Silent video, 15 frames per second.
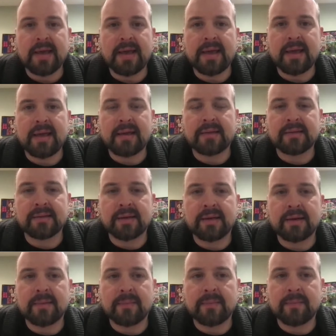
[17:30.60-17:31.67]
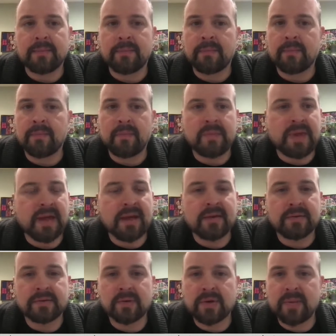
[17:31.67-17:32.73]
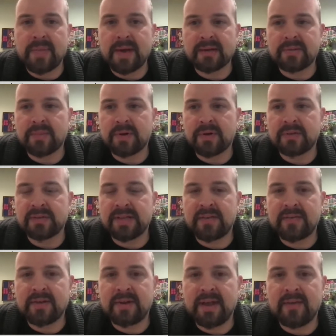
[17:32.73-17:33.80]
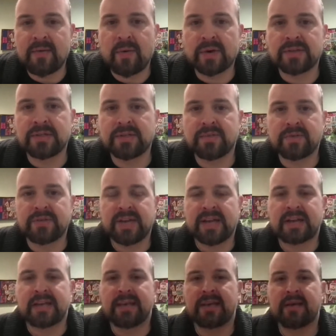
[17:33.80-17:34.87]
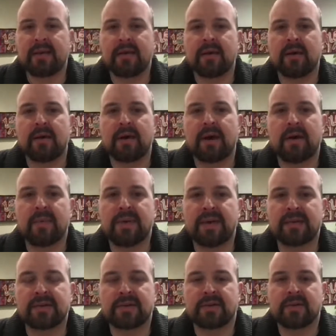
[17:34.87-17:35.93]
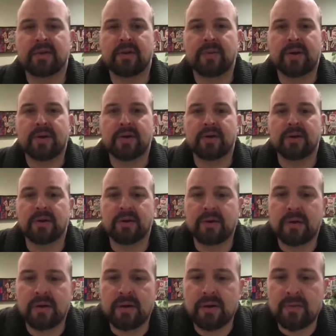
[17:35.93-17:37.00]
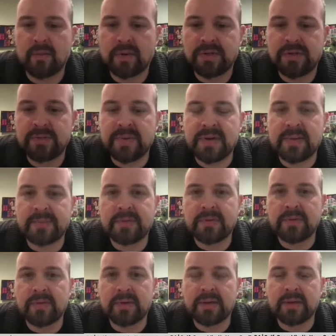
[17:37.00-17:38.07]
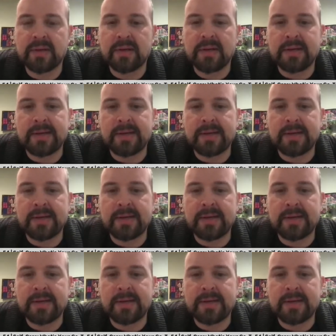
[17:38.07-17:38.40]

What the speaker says: And yeah, so come back tomorrow at 7. Have questions for Jackie. I'll be asking her about her what she's been up to, and